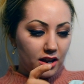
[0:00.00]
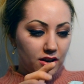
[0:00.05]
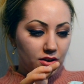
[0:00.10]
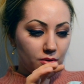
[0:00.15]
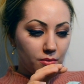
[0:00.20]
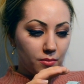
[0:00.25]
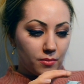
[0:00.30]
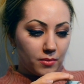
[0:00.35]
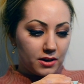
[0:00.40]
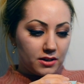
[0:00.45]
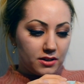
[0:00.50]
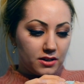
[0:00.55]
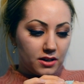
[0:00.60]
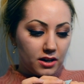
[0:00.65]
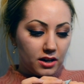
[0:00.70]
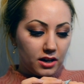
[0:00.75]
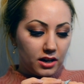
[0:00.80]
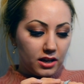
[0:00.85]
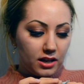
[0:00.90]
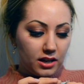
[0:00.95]
No
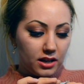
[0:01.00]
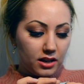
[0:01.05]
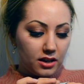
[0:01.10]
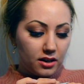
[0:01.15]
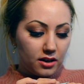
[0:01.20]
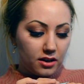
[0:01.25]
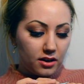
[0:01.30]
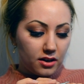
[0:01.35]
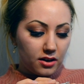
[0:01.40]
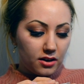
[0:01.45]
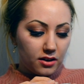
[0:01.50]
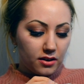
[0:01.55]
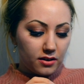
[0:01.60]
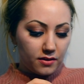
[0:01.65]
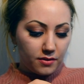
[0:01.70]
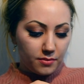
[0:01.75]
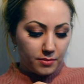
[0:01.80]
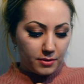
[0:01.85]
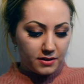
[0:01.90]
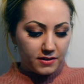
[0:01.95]
wonder it
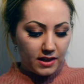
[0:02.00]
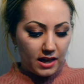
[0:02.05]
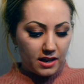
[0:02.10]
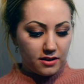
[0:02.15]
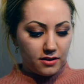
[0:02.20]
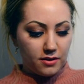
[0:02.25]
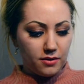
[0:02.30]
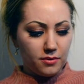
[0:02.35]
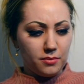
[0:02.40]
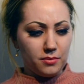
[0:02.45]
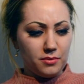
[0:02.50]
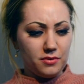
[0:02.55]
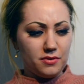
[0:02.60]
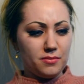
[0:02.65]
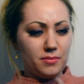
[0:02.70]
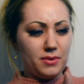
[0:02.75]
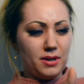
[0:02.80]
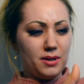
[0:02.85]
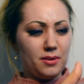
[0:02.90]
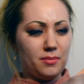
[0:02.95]
hurts. Where's that nose?
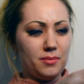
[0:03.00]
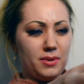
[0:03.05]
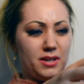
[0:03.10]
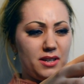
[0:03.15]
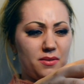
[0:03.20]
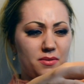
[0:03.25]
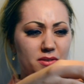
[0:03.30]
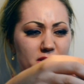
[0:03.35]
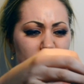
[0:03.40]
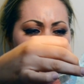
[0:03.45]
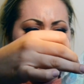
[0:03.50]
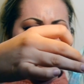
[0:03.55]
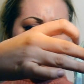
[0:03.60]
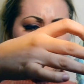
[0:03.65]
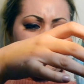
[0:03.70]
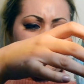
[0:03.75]
What used to be the